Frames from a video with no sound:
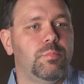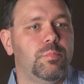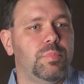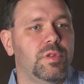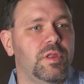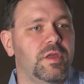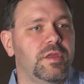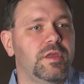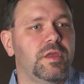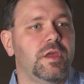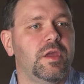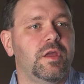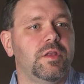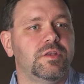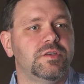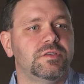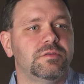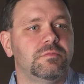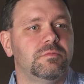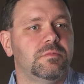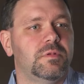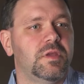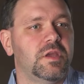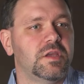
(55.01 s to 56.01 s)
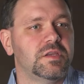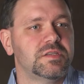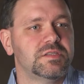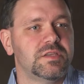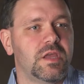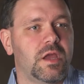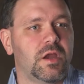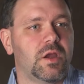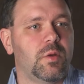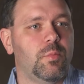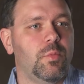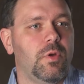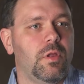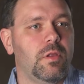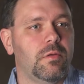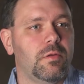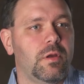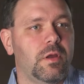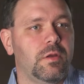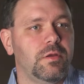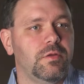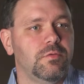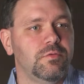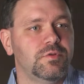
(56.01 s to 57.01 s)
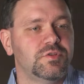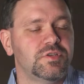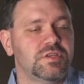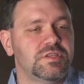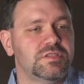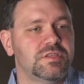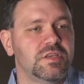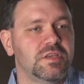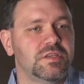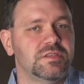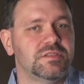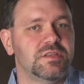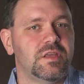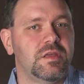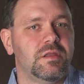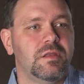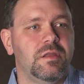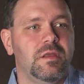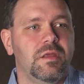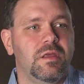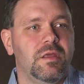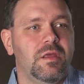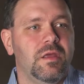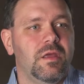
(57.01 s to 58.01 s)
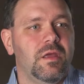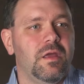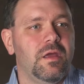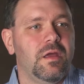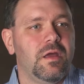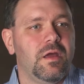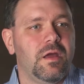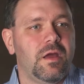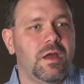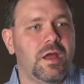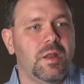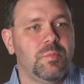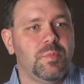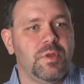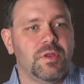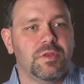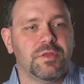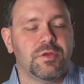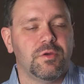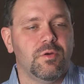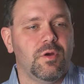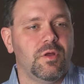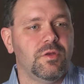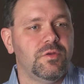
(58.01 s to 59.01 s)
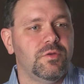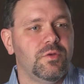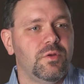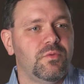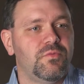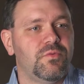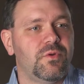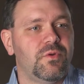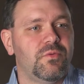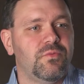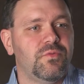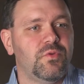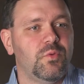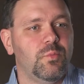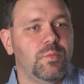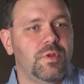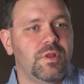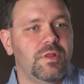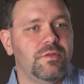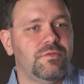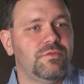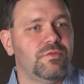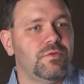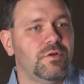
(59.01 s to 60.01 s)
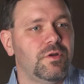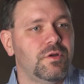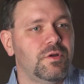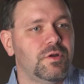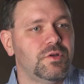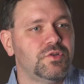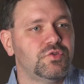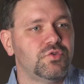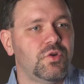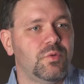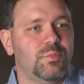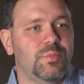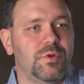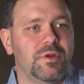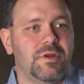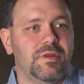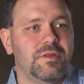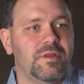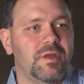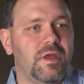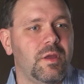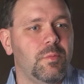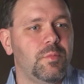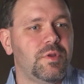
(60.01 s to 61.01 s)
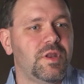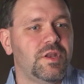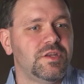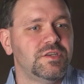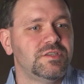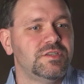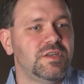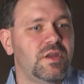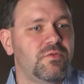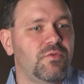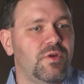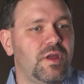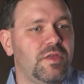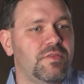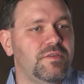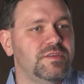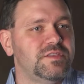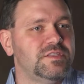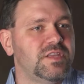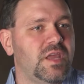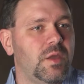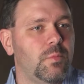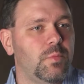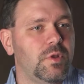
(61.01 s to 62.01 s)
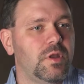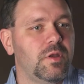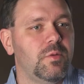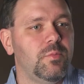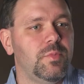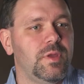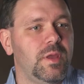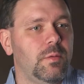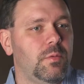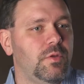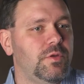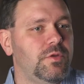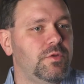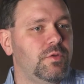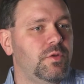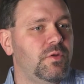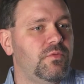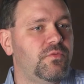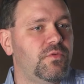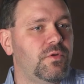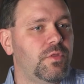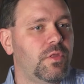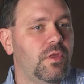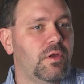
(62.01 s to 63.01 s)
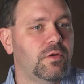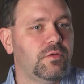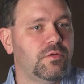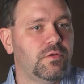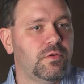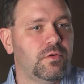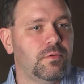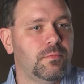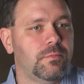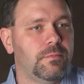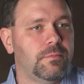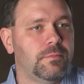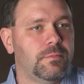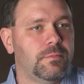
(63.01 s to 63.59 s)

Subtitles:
play catch, kick a soccer ball around. It was just things that I'd be able to go out and do it for a few minutes or a short period of time, but I just never had the stamina to be able to do it for long term.